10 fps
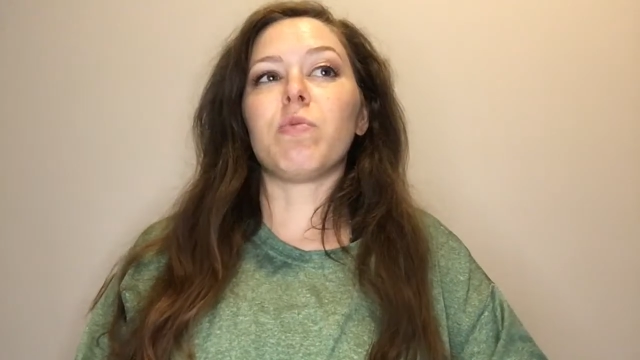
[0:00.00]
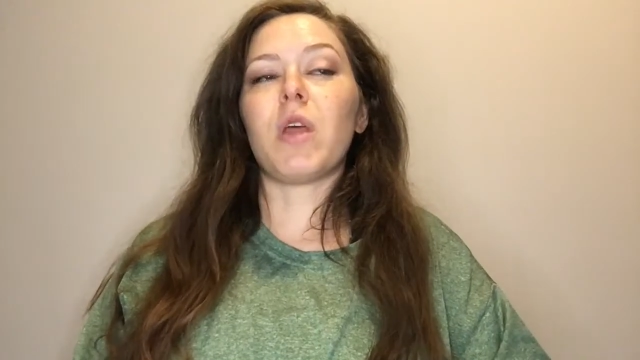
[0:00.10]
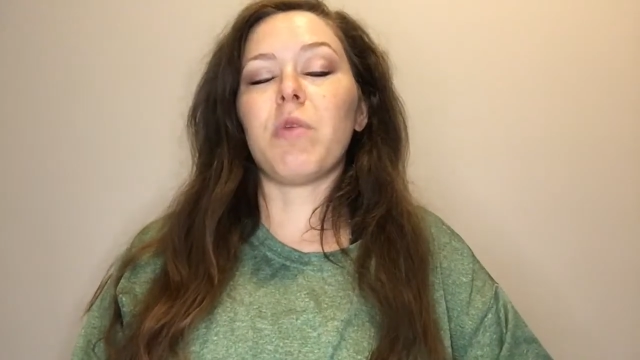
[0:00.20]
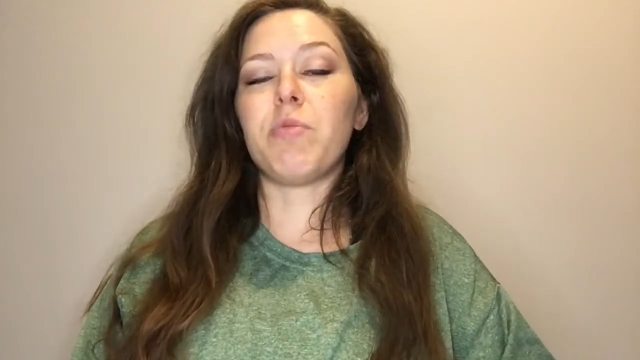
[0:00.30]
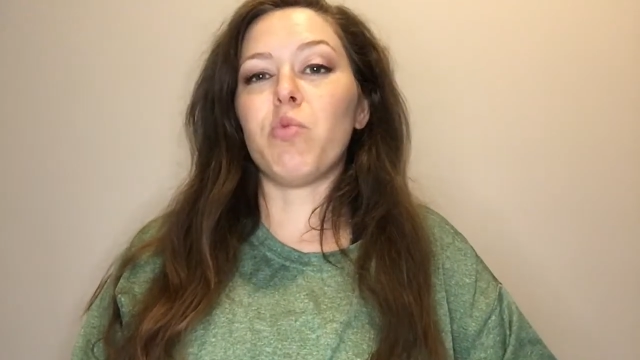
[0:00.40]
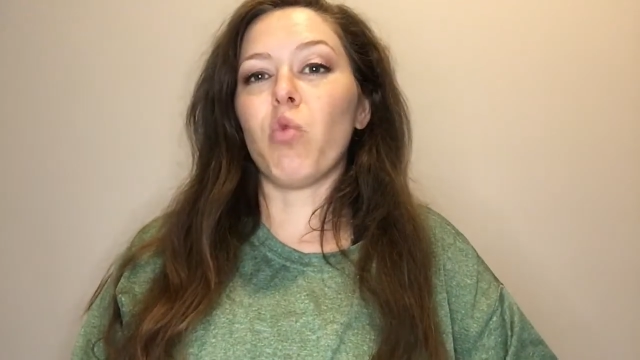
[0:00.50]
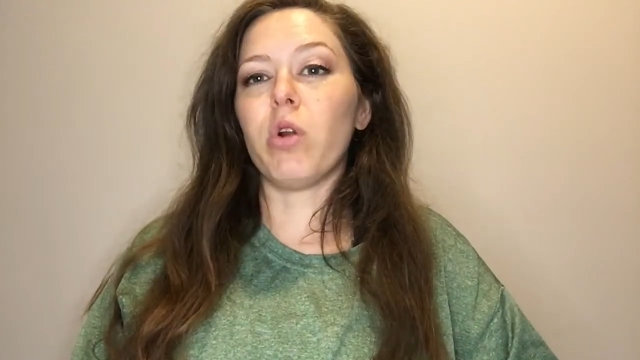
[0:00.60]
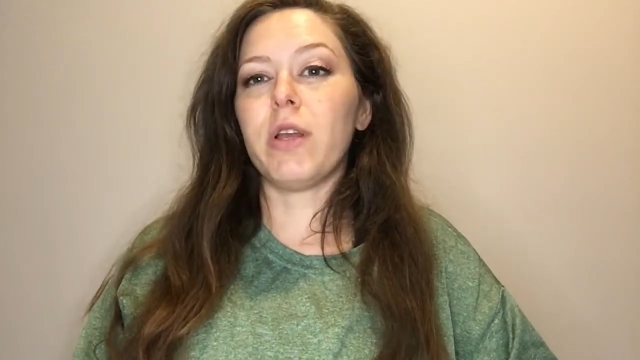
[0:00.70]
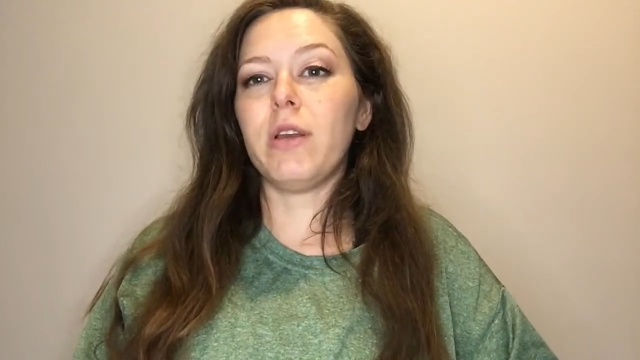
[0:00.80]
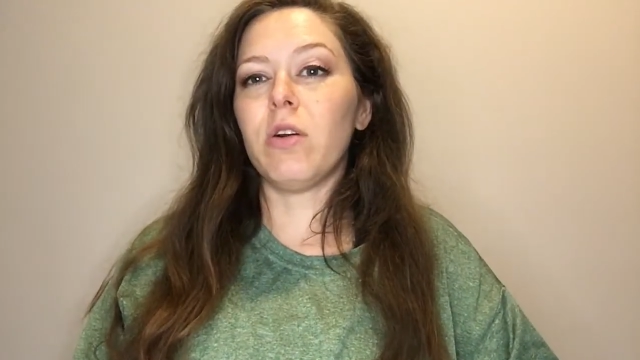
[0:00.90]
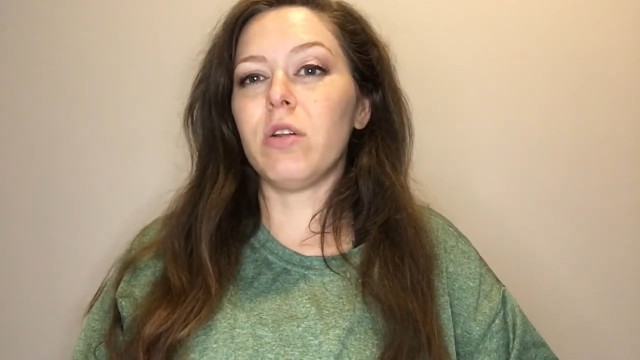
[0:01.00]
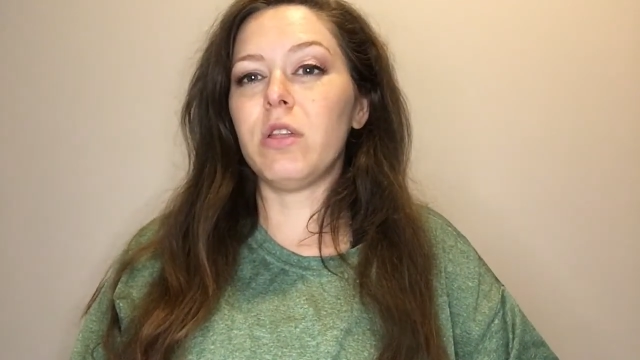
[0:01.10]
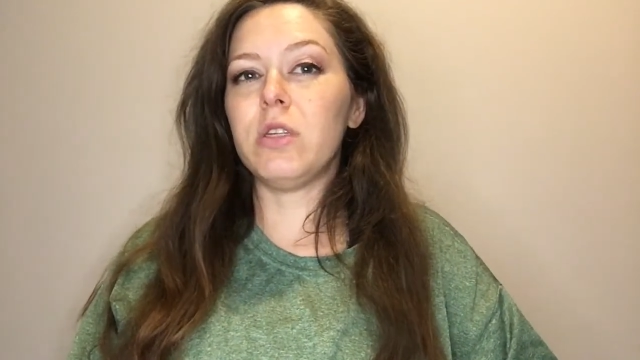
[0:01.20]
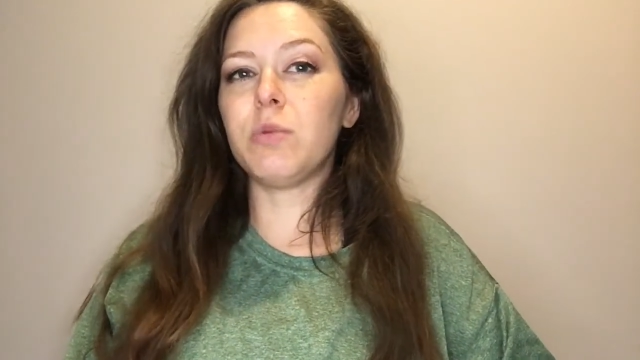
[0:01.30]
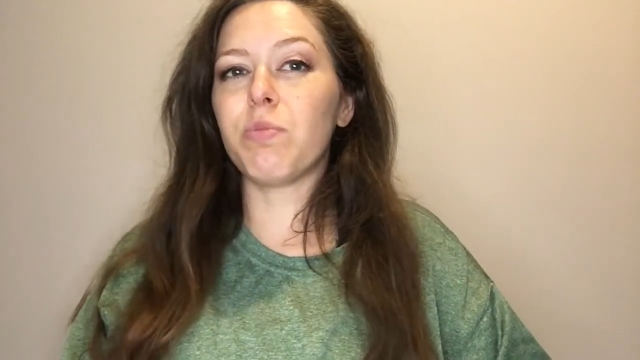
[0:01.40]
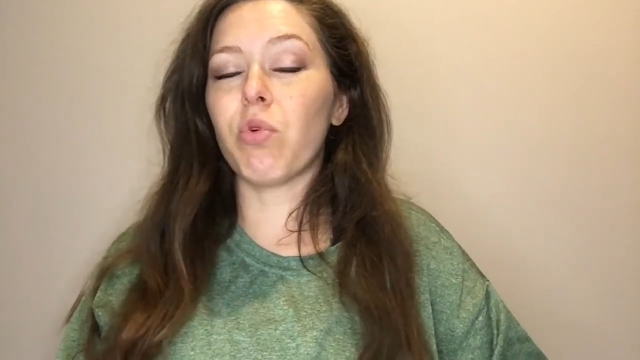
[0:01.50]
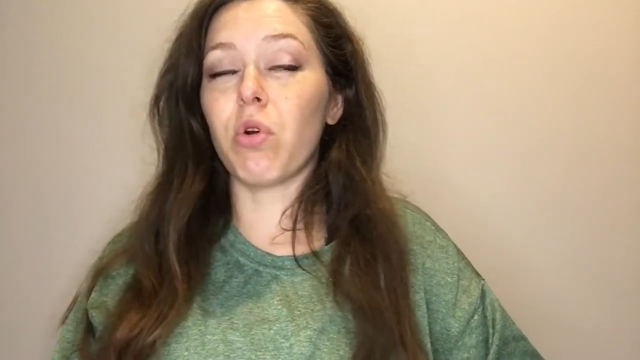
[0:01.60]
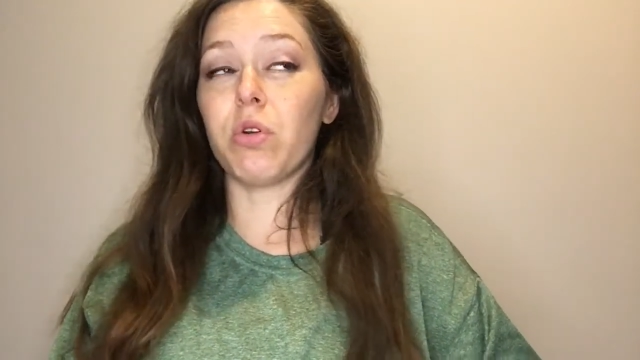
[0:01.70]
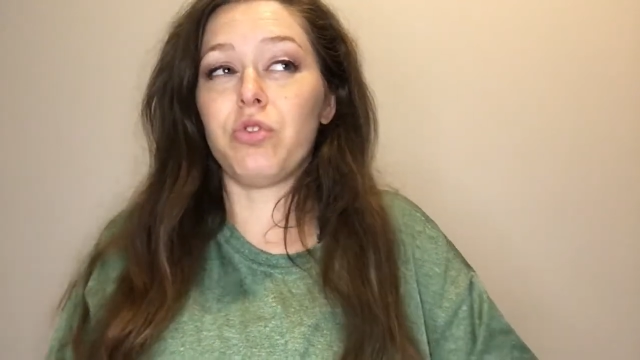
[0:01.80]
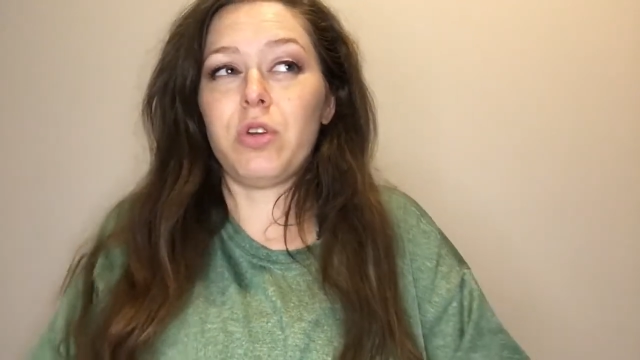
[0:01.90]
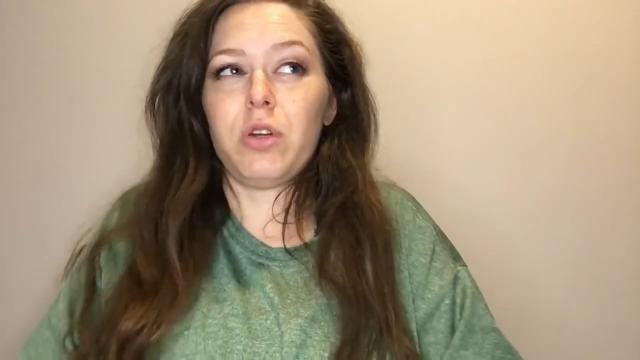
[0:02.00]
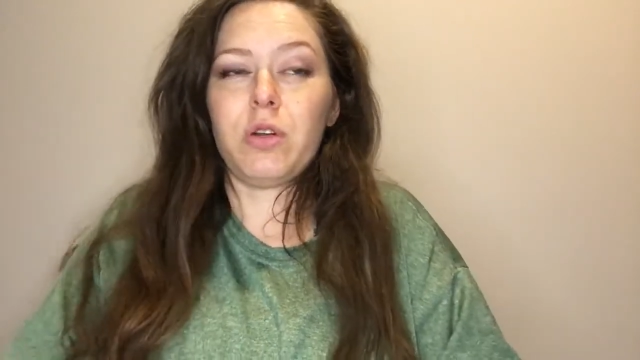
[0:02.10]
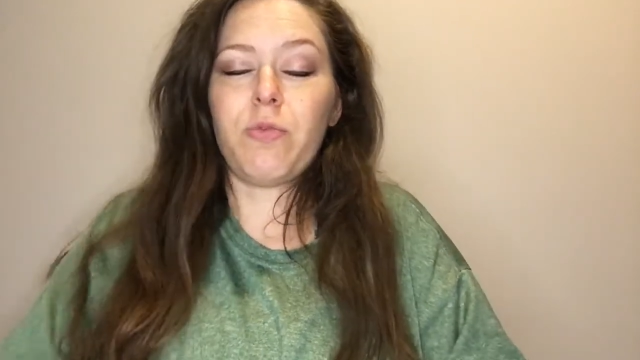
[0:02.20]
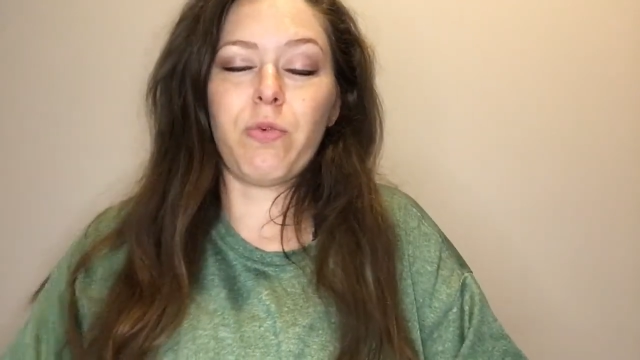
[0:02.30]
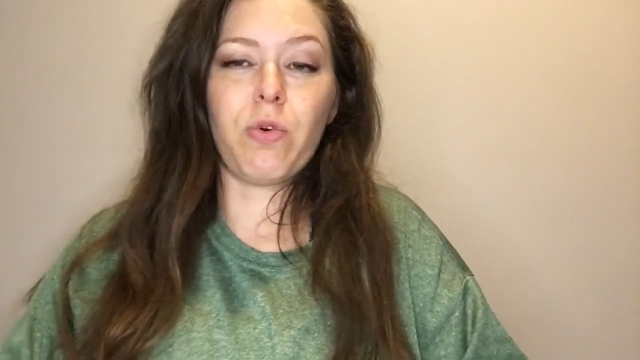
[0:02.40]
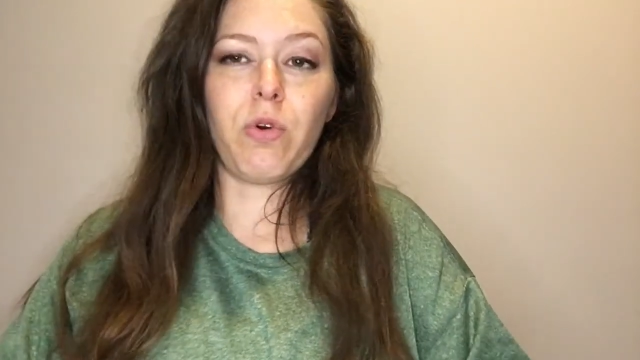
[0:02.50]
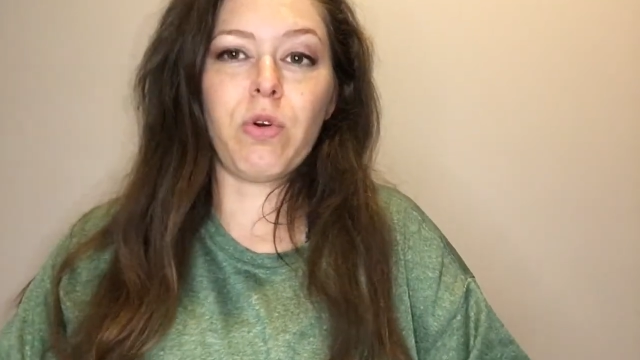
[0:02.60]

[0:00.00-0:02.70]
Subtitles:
I've been working on this project for